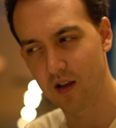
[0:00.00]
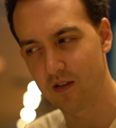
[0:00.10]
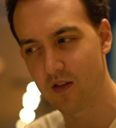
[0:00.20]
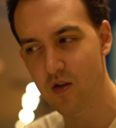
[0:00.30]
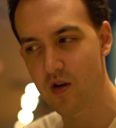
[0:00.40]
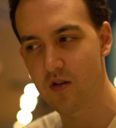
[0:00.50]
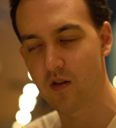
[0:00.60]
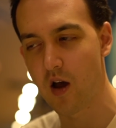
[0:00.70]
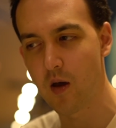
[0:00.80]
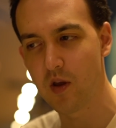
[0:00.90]
Like, did they change
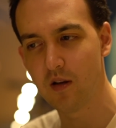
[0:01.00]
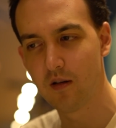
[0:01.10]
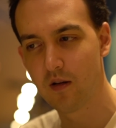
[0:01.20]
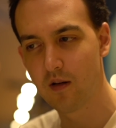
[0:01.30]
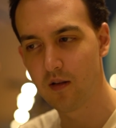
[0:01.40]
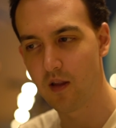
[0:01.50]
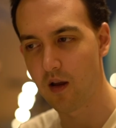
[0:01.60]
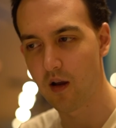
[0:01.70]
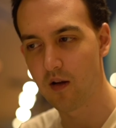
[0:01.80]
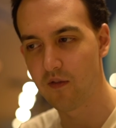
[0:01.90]
the timing, like,